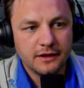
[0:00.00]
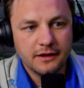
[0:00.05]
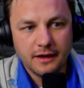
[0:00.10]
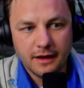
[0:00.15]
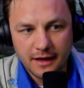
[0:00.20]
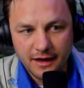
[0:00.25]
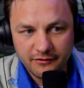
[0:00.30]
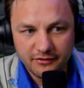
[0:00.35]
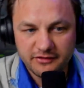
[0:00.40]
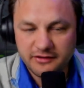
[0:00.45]

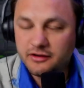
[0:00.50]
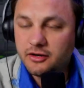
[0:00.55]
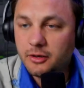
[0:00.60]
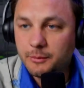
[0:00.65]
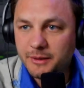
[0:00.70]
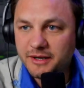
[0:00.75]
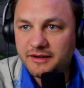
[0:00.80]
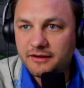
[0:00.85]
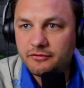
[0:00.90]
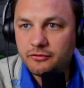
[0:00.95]
Obviously going to
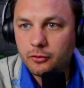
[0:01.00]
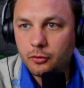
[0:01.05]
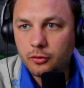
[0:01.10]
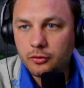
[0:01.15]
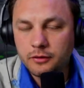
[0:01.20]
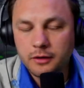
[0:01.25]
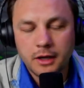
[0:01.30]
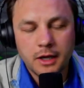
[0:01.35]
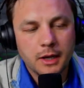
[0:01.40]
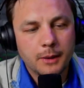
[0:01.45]
be
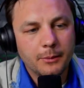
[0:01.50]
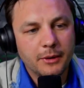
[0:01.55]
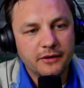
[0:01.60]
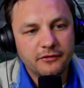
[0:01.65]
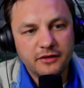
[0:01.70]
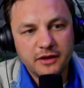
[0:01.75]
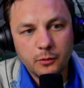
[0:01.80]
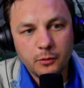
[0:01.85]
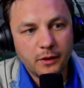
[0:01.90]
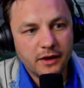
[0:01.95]
difficult, but if
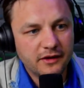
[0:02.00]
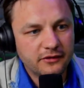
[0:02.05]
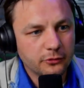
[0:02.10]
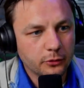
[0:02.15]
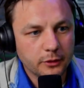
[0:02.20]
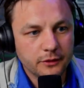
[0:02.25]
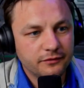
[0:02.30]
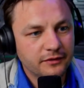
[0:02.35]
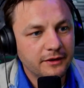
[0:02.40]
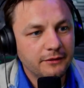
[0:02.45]
he wins
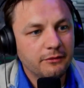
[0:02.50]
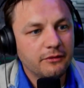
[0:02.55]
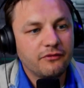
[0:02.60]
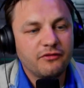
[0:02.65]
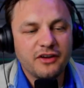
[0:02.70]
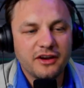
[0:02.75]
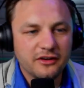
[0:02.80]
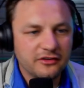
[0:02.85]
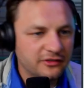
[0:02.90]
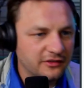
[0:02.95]
or if he even
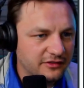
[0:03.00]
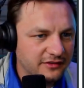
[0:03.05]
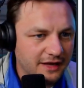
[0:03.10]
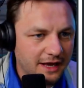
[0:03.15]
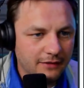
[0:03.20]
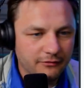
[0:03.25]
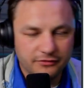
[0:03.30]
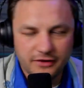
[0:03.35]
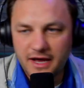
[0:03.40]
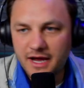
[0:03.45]
finishes
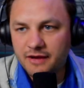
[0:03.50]
top 5,